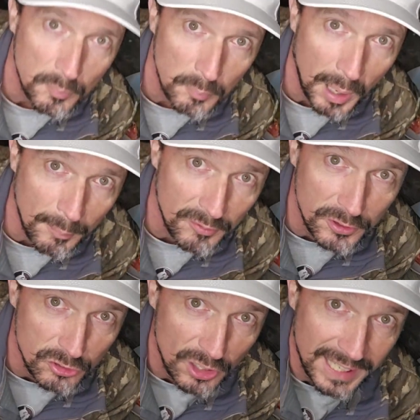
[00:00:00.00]
Mama
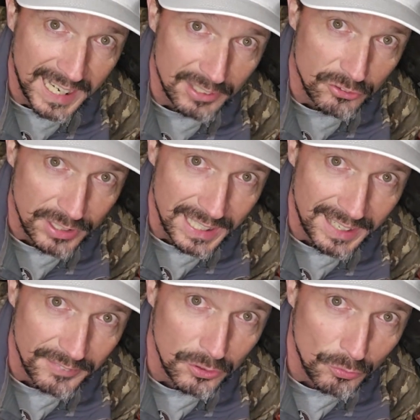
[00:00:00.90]
Fish had actually
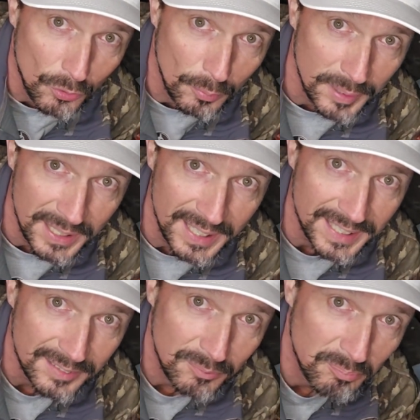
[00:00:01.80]
got this for me like